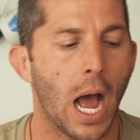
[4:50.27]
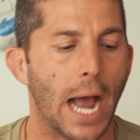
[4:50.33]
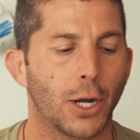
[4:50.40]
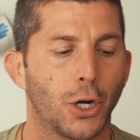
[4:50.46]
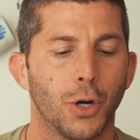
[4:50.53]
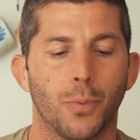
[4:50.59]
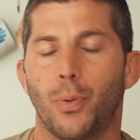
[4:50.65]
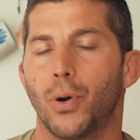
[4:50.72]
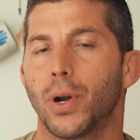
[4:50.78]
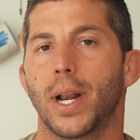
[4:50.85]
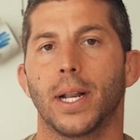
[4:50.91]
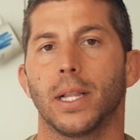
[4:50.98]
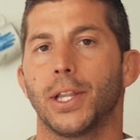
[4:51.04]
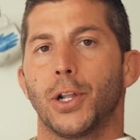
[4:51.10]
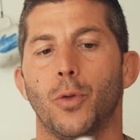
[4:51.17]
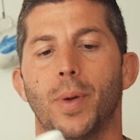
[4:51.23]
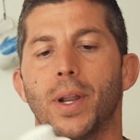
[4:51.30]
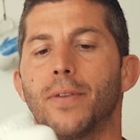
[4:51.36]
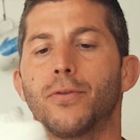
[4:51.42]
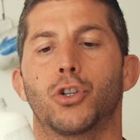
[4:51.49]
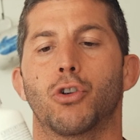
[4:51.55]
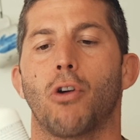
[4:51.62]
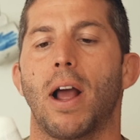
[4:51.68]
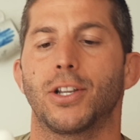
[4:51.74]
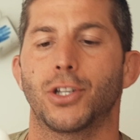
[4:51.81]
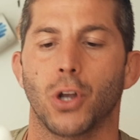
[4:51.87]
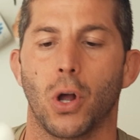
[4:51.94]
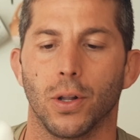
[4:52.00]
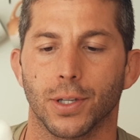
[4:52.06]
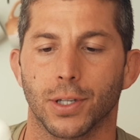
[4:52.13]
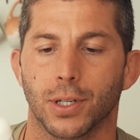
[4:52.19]
I could put in a little bit of
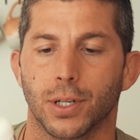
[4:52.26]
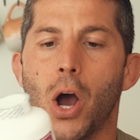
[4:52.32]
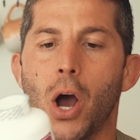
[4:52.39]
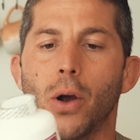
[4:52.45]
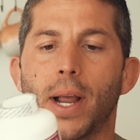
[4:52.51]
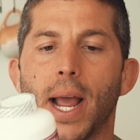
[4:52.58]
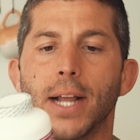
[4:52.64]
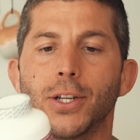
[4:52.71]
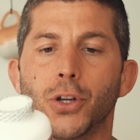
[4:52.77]
tri-salts, okay?